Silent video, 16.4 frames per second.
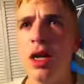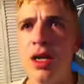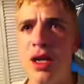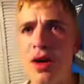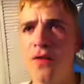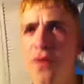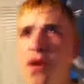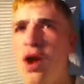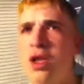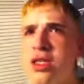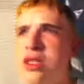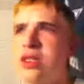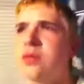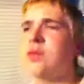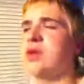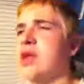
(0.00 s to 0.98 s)
Nick
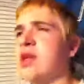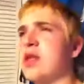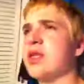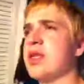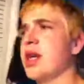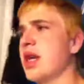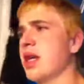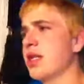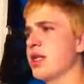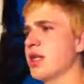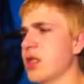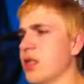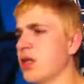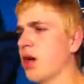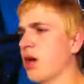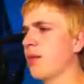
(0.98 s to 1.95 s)
Frost comes into Santa
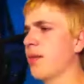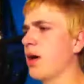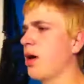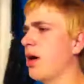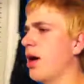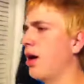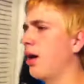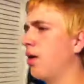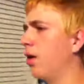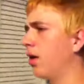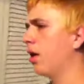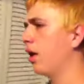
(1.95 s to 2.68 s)
talking about how